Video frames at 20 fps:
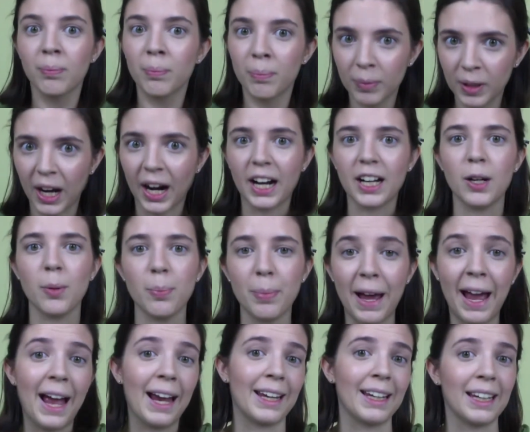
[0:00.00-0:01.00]
kind of
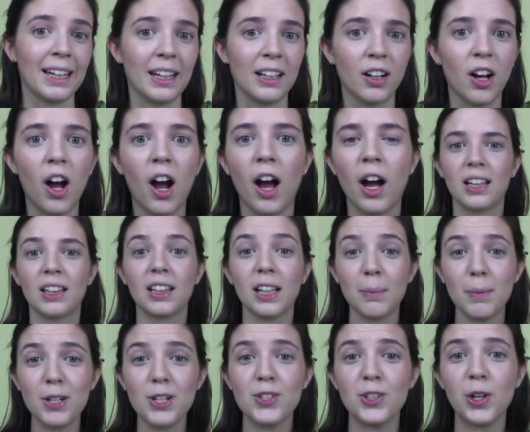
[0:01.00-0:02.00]
packing it on.
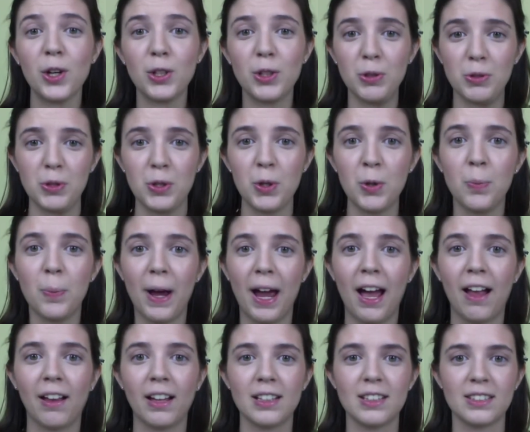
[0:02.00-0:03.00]
Let me show you two
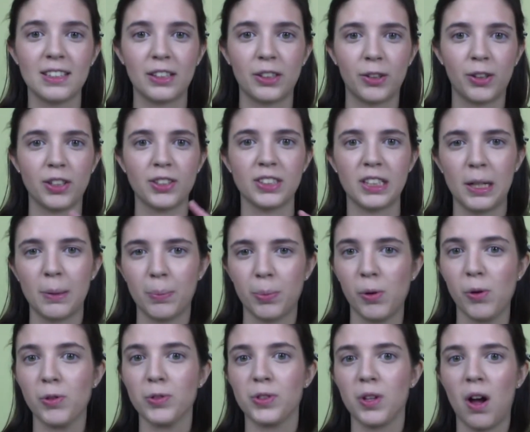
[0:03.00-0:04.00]
palettes that are
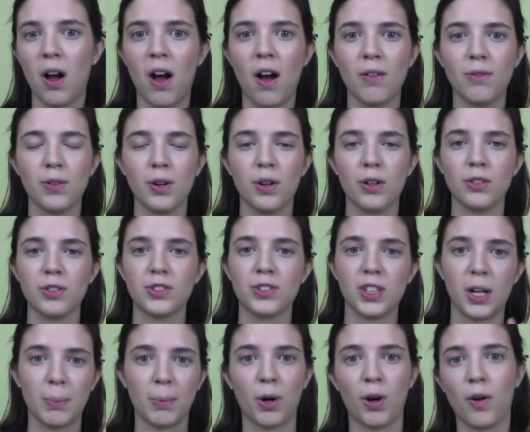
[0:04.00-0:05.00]
examples of
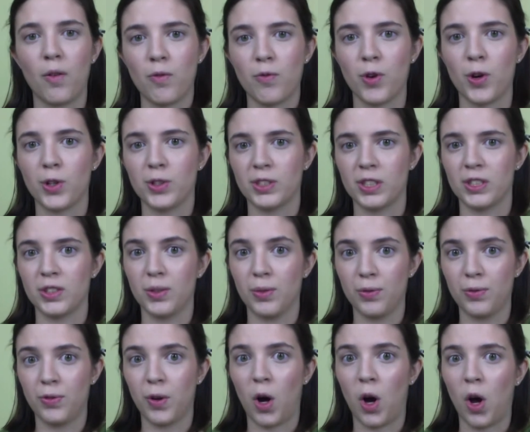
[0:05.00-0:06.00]
summer versus
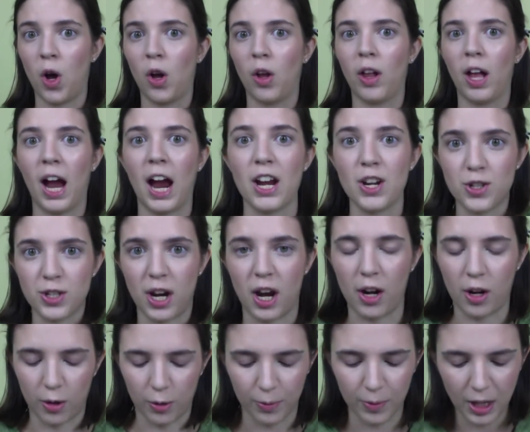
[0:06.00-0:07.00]
fall
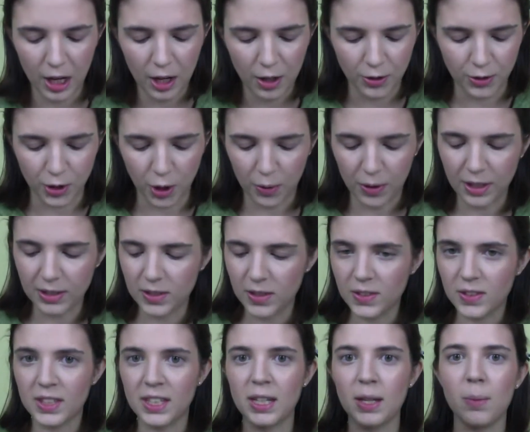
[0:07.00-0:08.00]
eyeshadow. So this
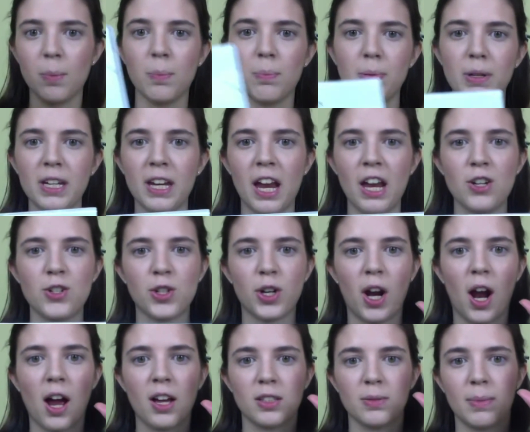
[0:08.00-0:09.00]
is the BH
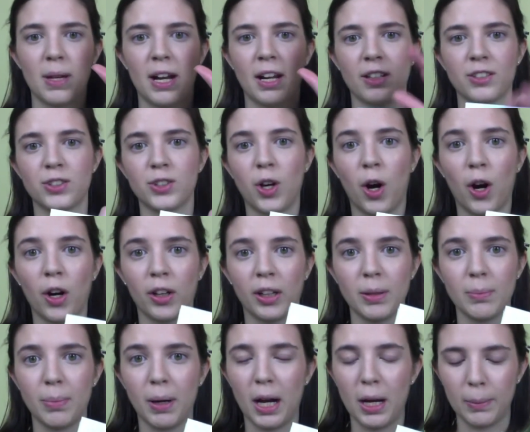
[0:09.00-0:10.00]
Cosmetics
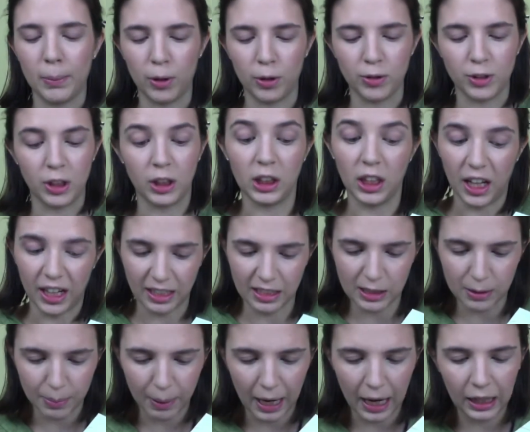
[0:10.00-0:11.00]
Carli Bybel
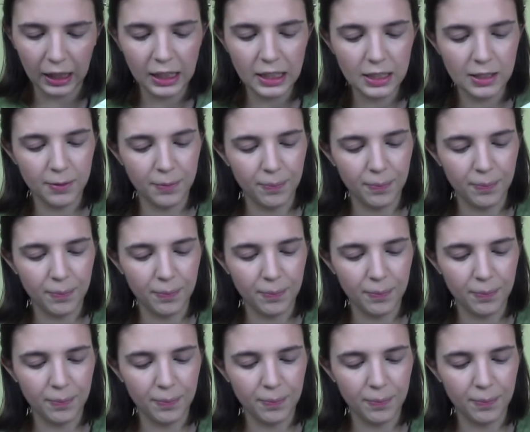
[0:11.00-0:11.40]
Deluxe palette.